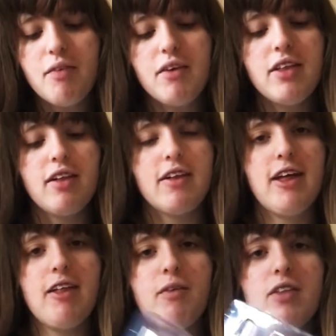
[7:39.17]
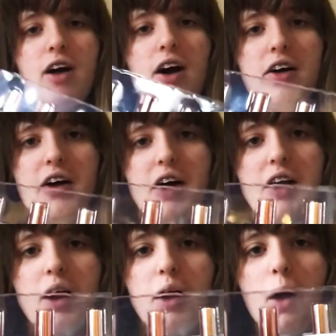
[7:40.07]
ones, because these ones are
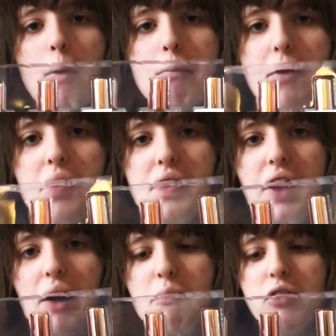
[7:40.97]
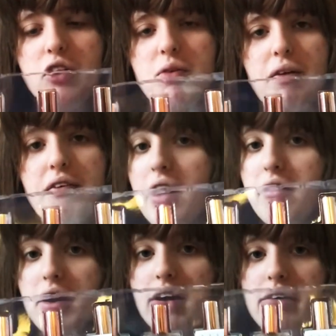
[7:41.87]
good, but that one is just my
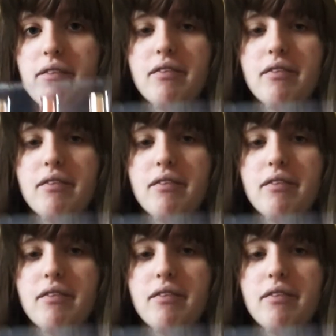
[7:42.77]
favourite.